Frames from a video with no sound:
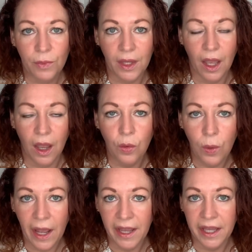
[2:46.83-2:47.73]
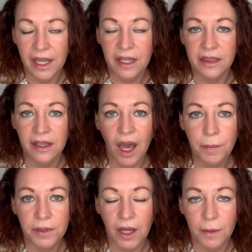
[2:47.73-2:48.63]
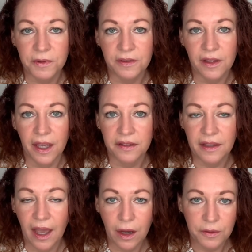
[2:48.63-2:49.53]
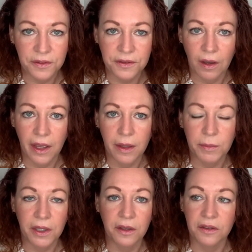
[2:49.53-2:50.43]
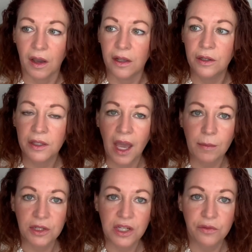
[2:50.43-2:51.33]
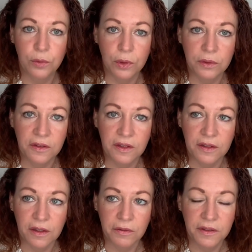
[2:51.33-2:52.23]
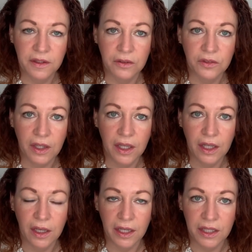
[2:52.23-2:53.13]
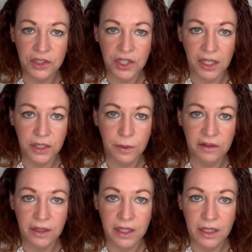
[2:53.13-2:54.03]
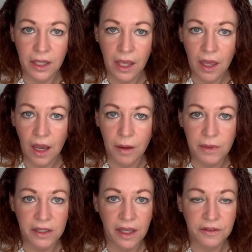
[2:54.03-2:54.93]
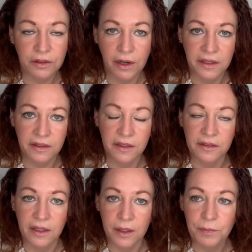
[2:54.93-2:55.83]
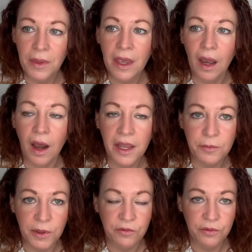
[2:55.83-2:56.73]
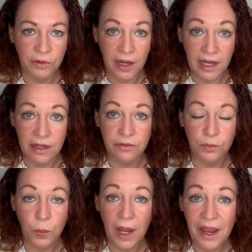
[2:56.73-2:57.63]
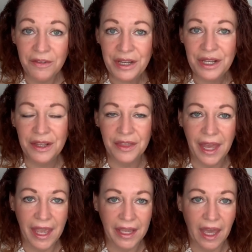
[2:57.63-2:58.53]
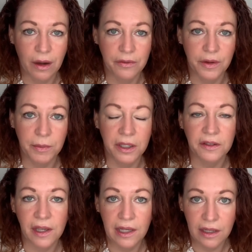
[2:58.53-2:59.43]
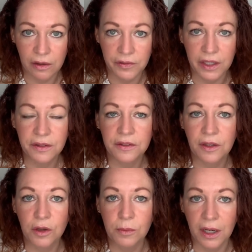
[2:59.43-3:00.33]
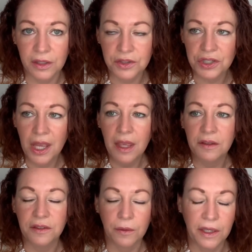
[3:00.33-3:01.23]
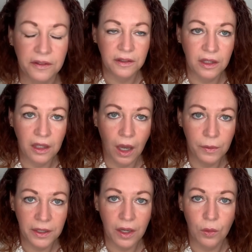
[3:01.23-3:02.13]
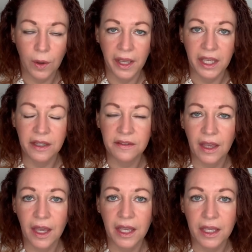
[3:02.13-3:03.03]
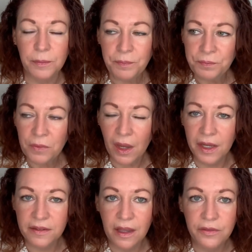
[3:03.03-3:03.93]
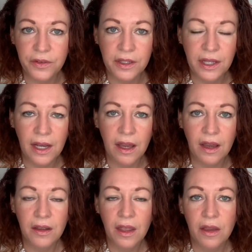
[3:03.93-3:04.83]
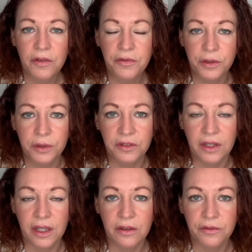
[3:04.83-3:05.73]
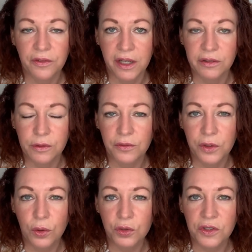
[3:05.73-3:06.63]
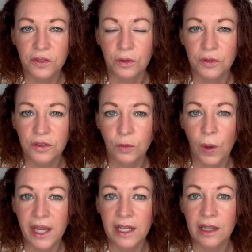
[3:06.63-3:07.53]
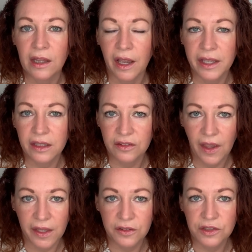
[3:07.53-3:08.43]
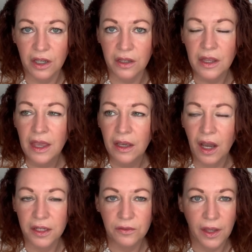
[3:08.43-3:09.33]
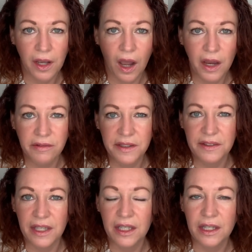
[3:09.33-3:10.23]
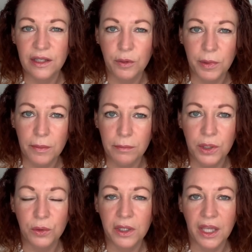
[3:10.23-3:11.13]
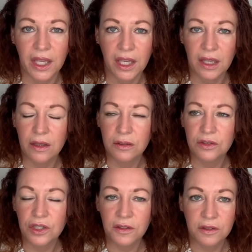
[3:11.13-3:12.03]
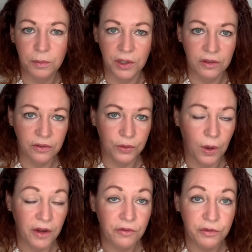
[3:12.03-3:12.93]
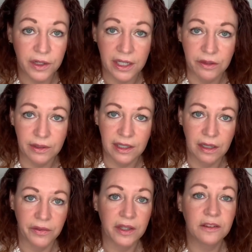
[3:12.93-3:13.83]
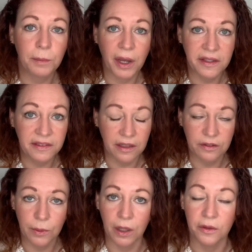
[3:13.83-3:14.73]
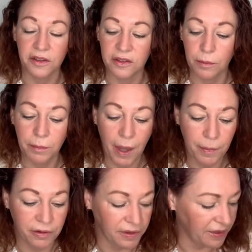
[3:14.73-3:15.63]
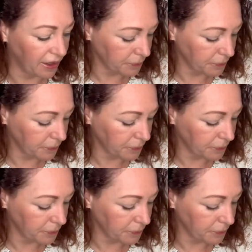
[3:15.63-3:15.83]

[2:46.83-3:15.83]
away in the cupboard upstairs, out of sight, because look how much I've worn since I received it in January. I mean, that's crazy, isn't it? I have been wearing the heck out of it because I love it so much. So it's going away. It's a, it's a vanilla fruity fragrance with a gorgeous sort of suede-like texture, kind of like irisy, a little bit milky, just beautiful. I really, really love it. Spicy as well. There's some pepper in there